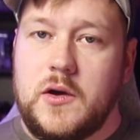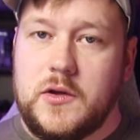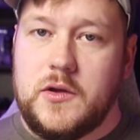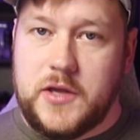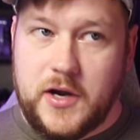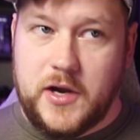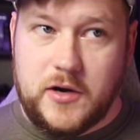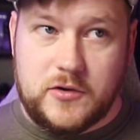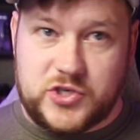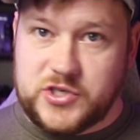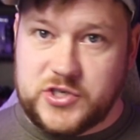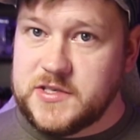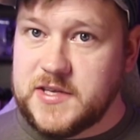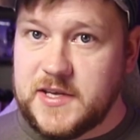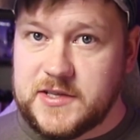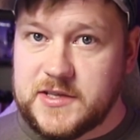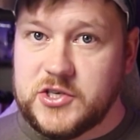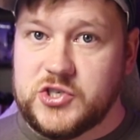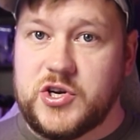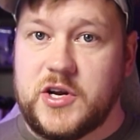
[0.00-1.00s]
you know, just
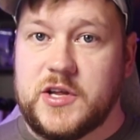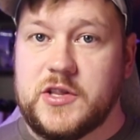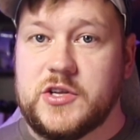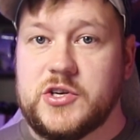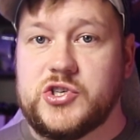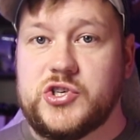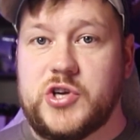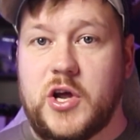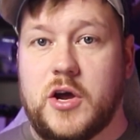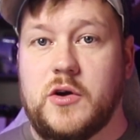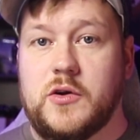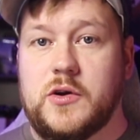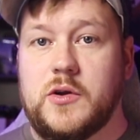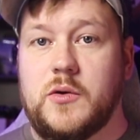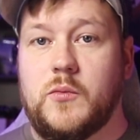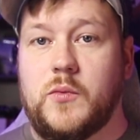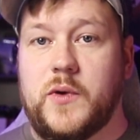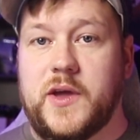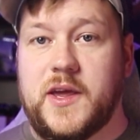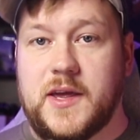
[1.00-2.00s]
like the trailer showed,
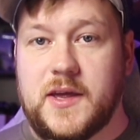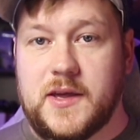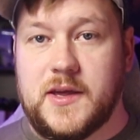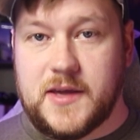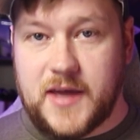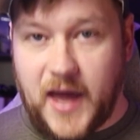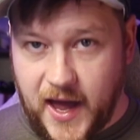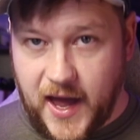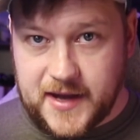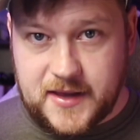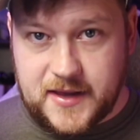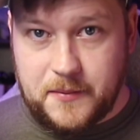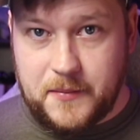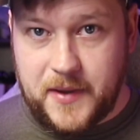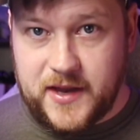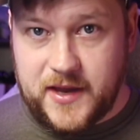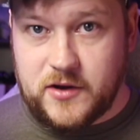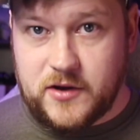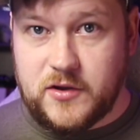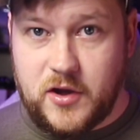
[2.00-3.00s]
we got
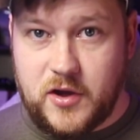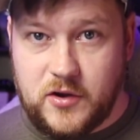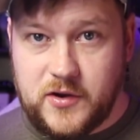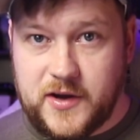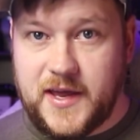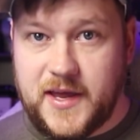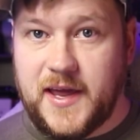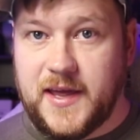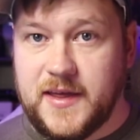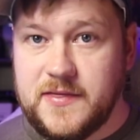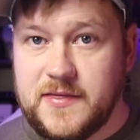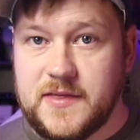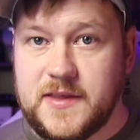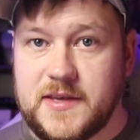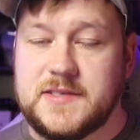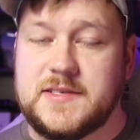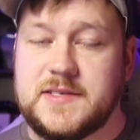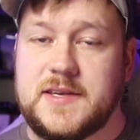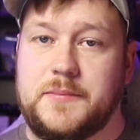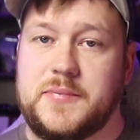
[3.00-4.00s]
Commander Cody in
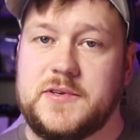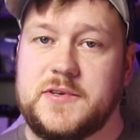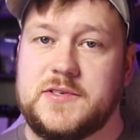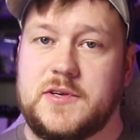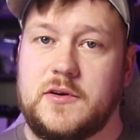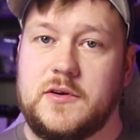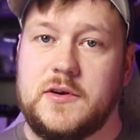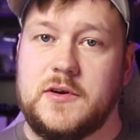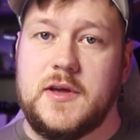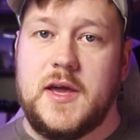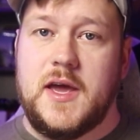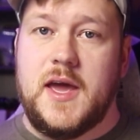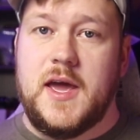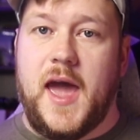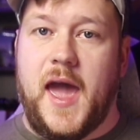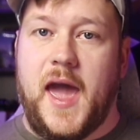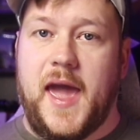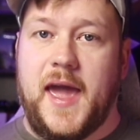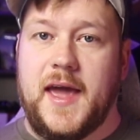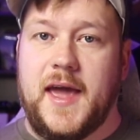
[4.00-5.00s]
this episode,
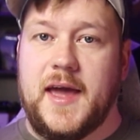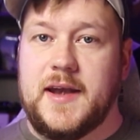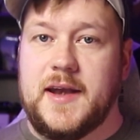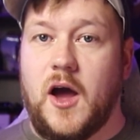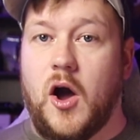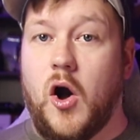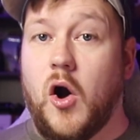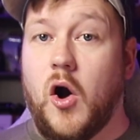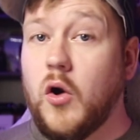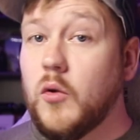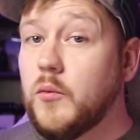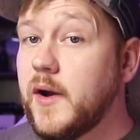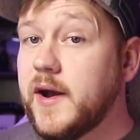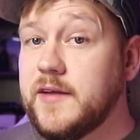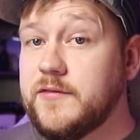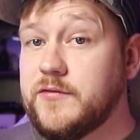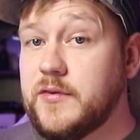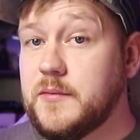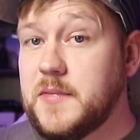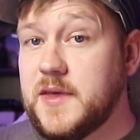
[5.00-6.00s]
and
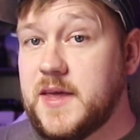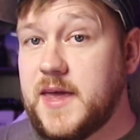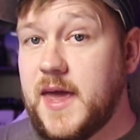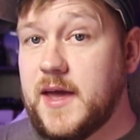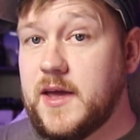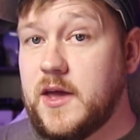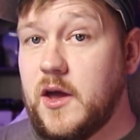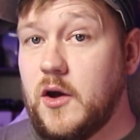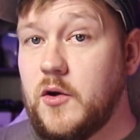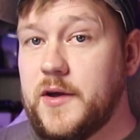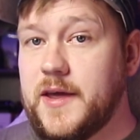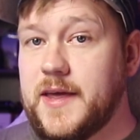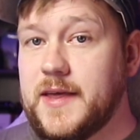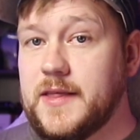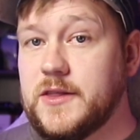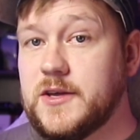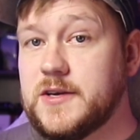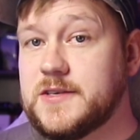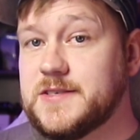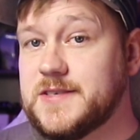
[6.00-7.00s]
already from the get go, he
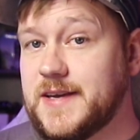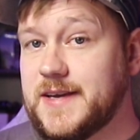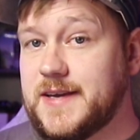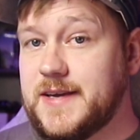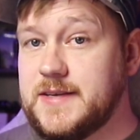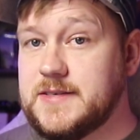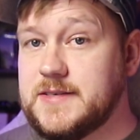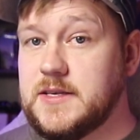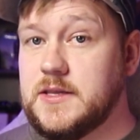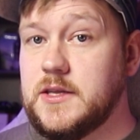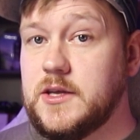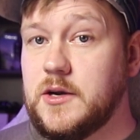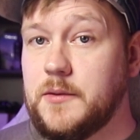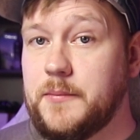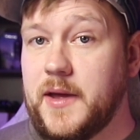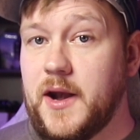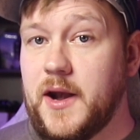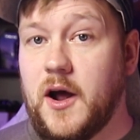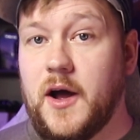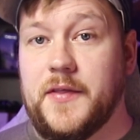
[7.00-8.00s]
looks like he's a little
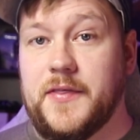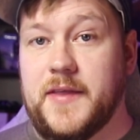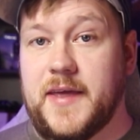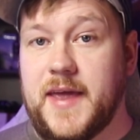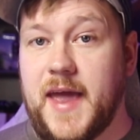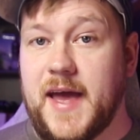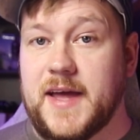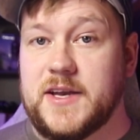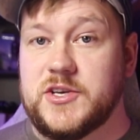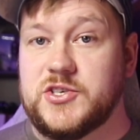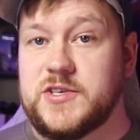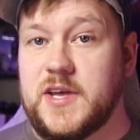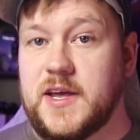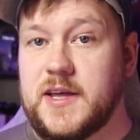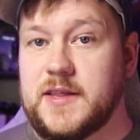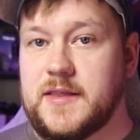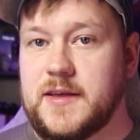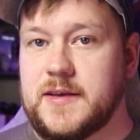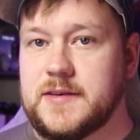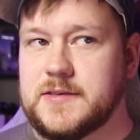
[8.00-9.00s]
bit on the edge,
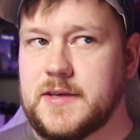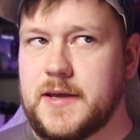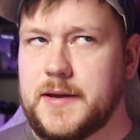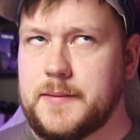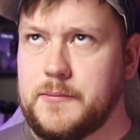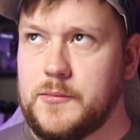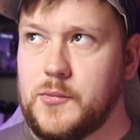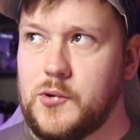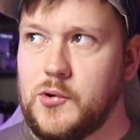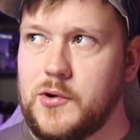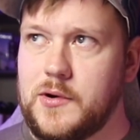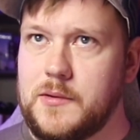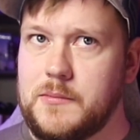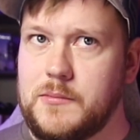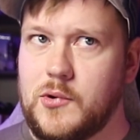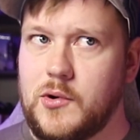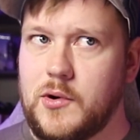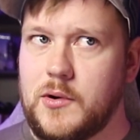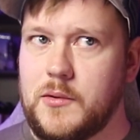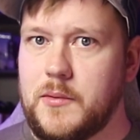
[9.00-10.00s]
saying things like more and
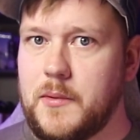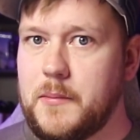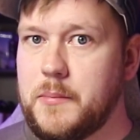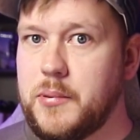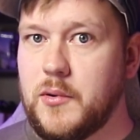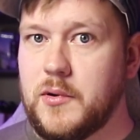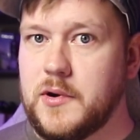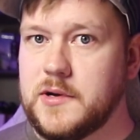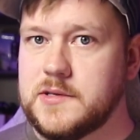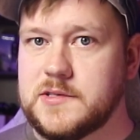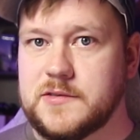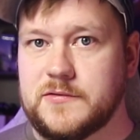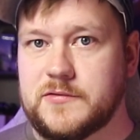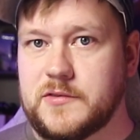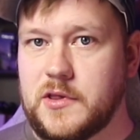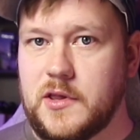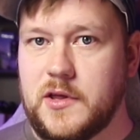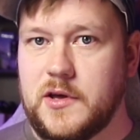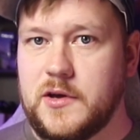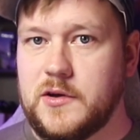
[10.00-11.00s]
more reports of
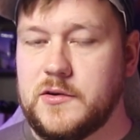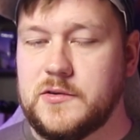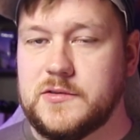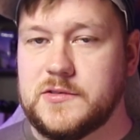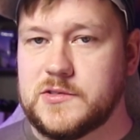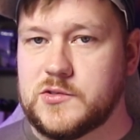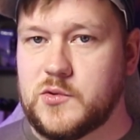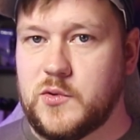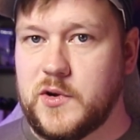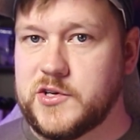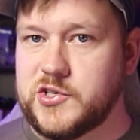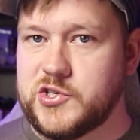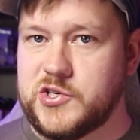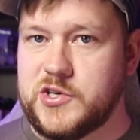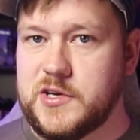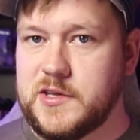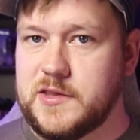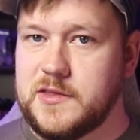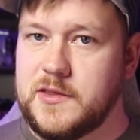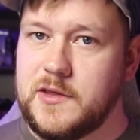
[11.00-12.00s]
clones
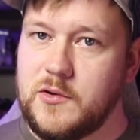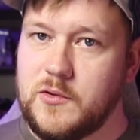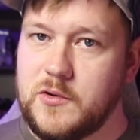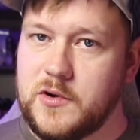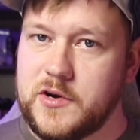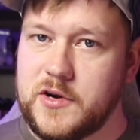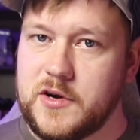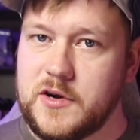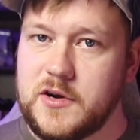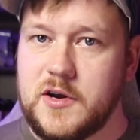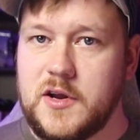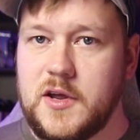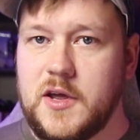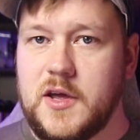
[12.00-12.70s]
questioning the order